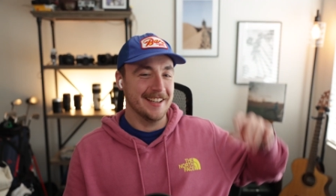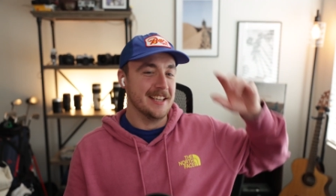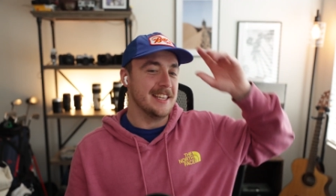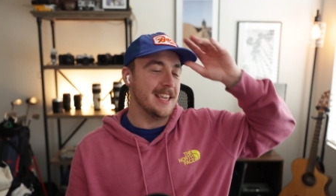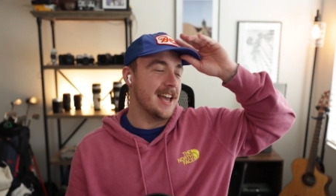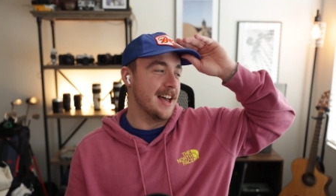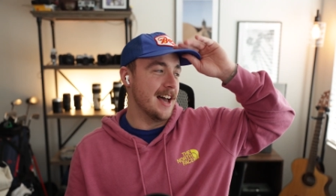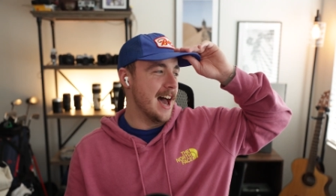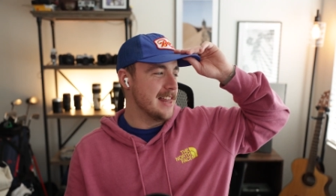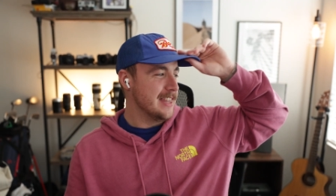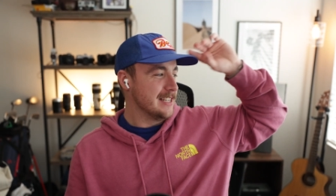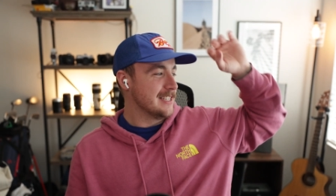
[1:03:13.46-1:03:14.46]
Yeah, I
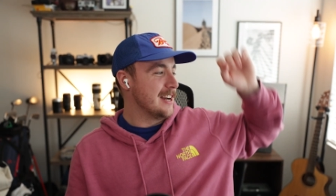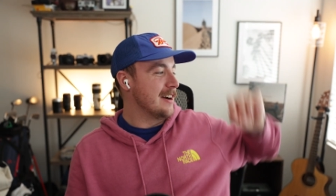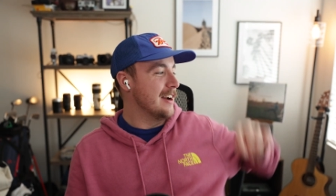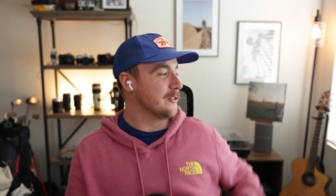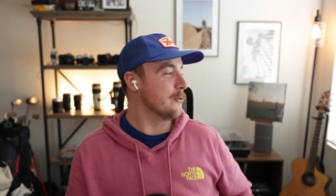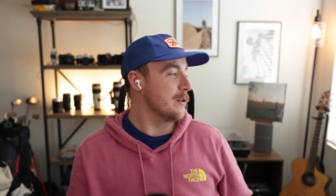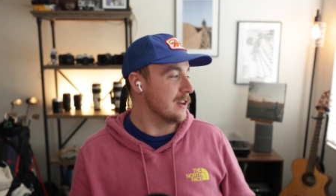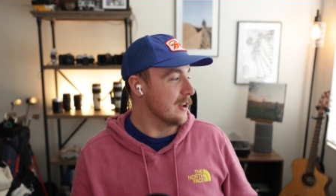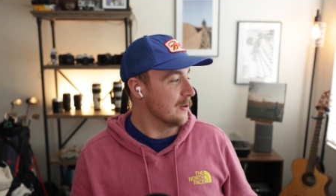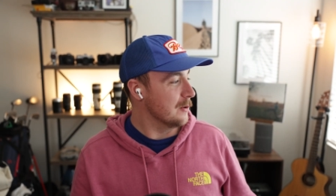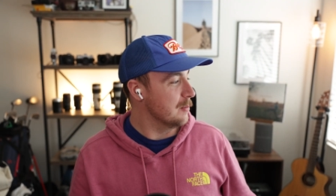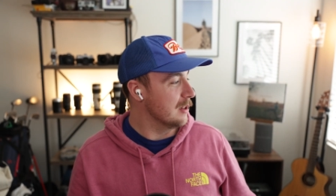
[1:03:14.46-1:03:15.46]
think staring out the window
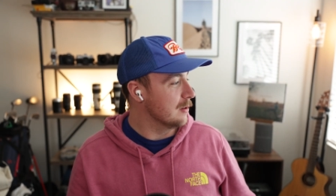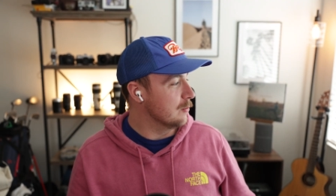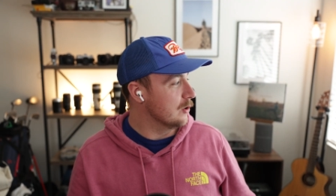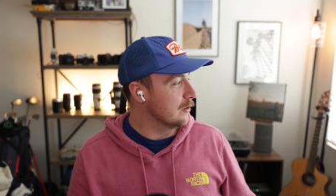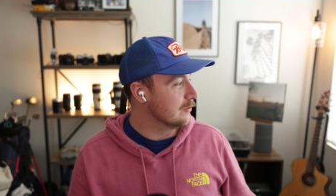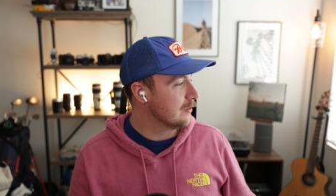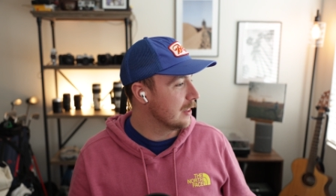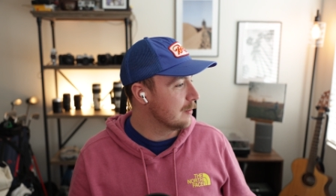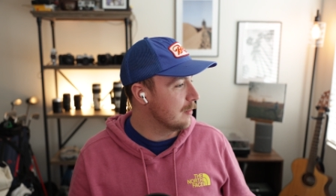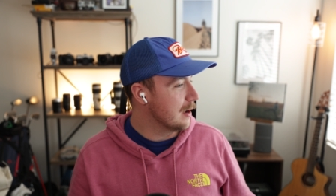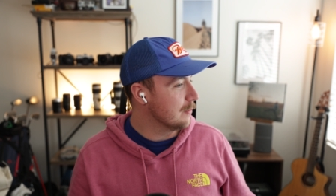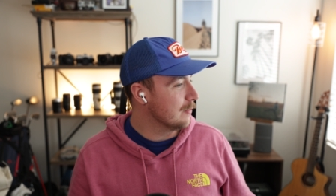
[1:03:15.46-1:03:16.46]
would be the move. That
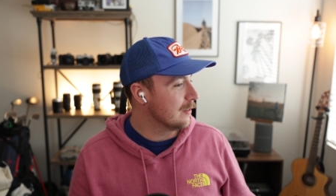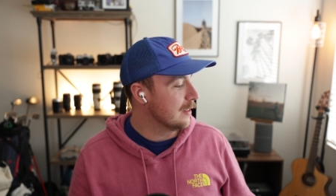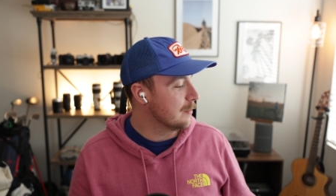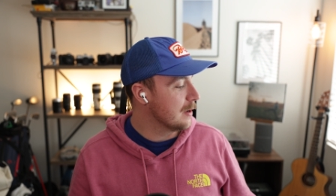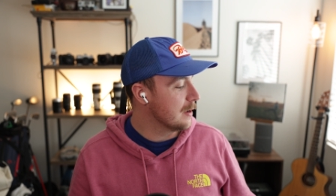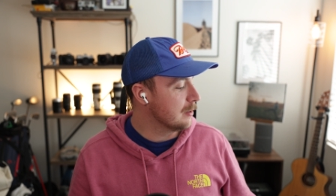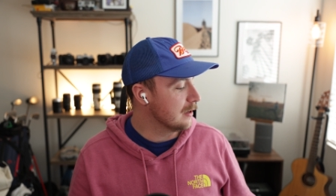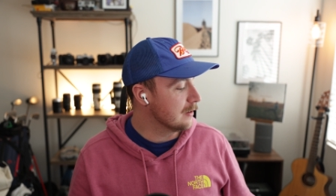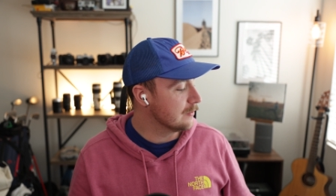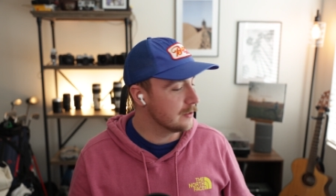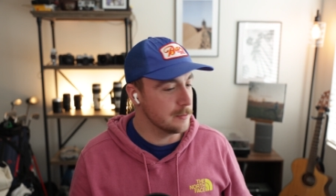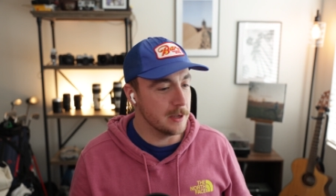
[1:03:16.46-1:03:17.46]
might that might be it
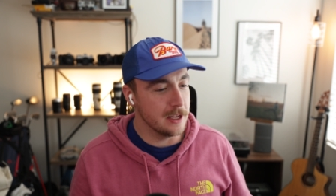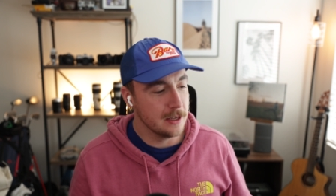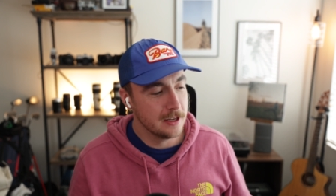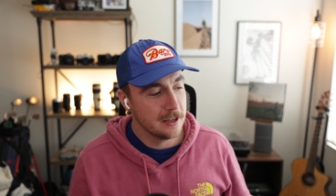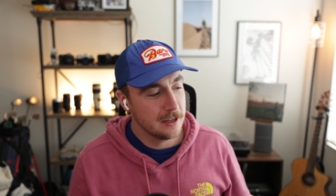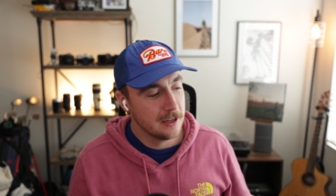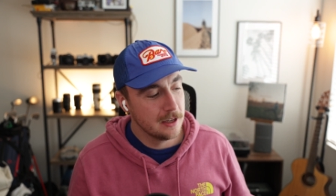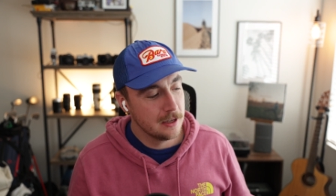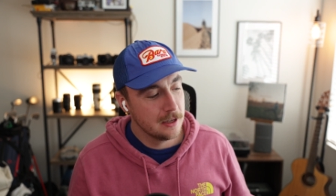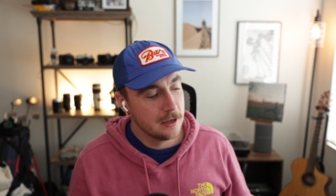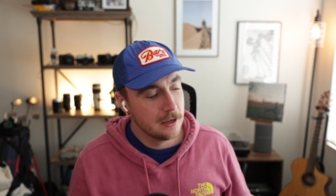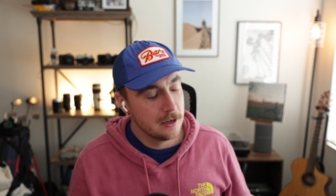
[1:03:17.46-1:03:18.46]
for me.
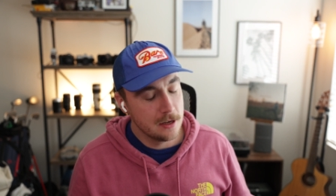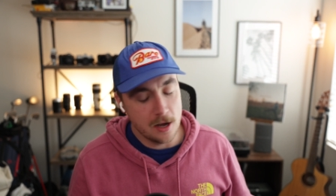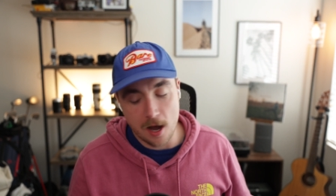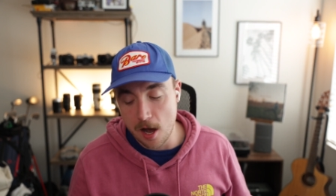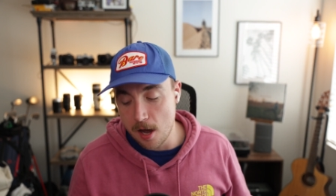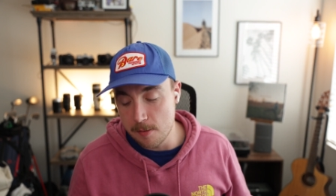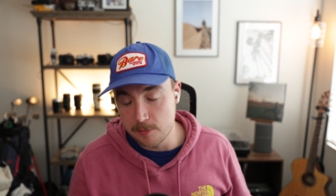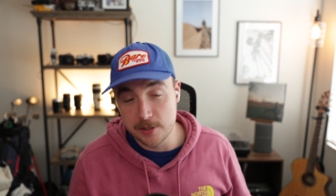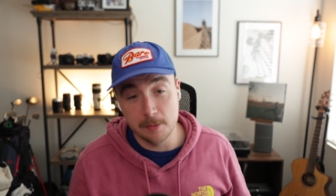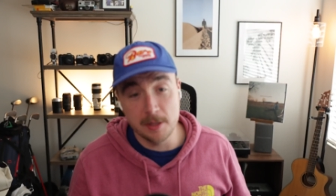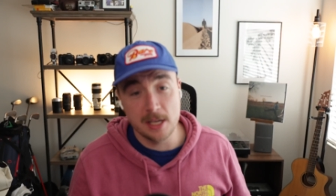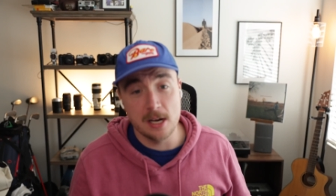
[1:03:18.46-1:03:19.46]
Um,
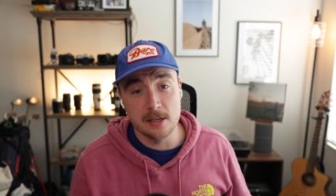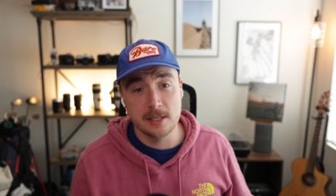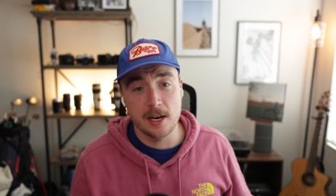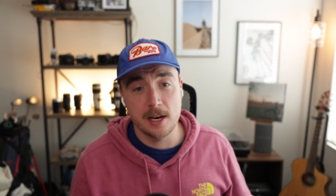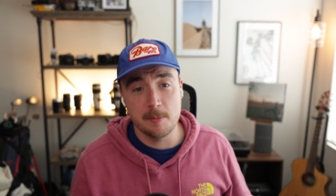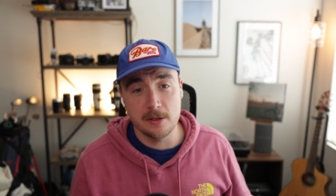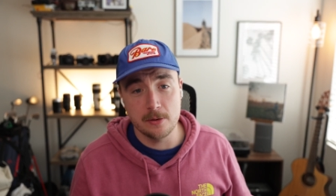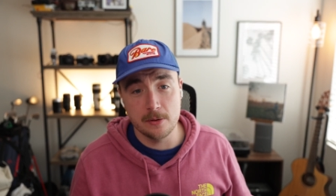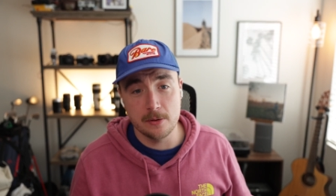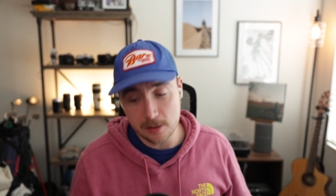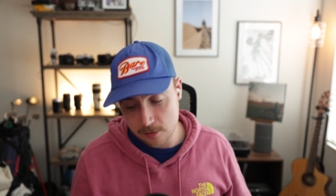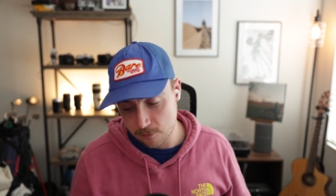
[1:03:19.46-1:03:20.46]
something else that I've been
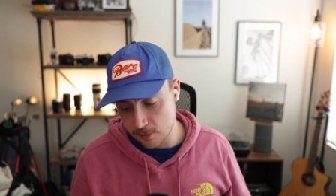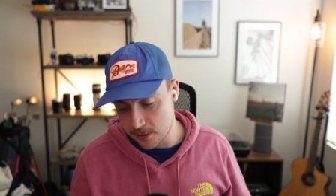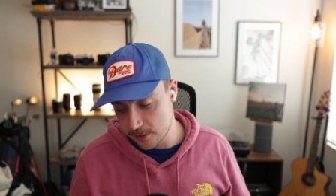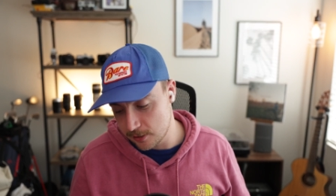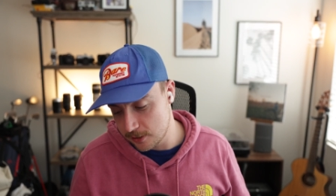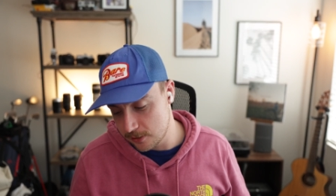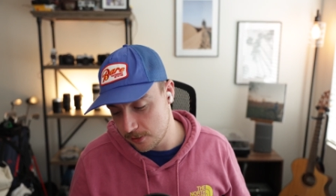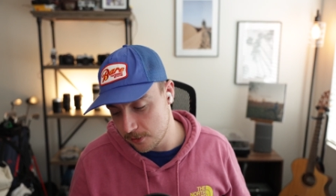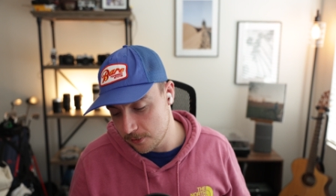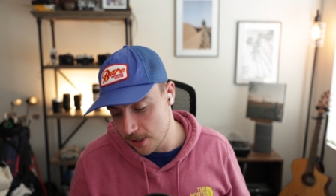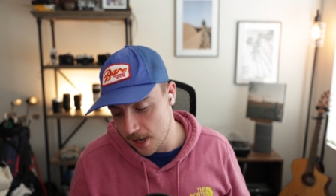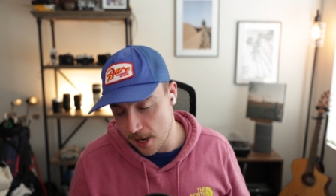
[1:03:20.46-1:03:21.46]
doing recently too
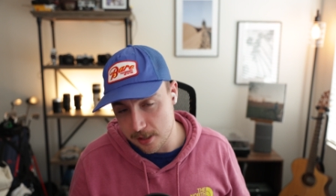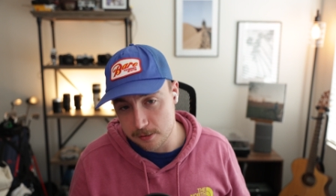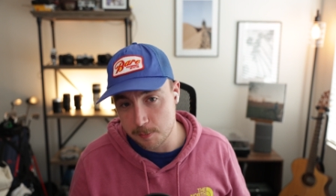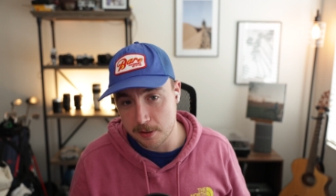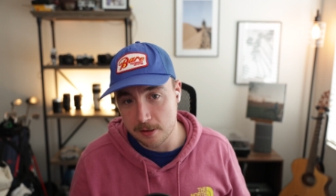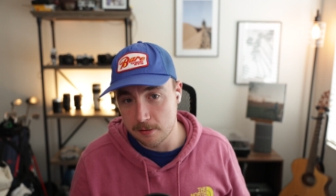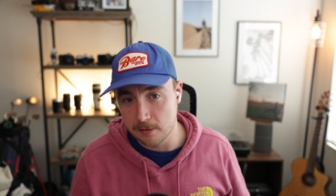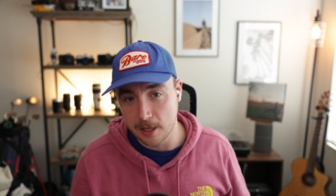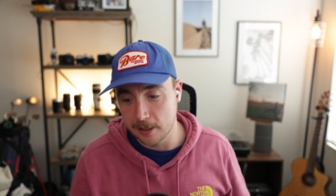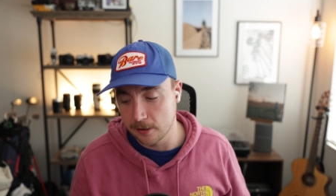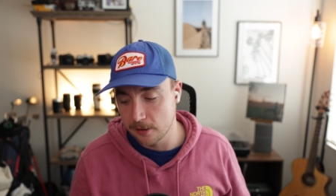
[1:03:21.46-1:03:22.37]
that has been like,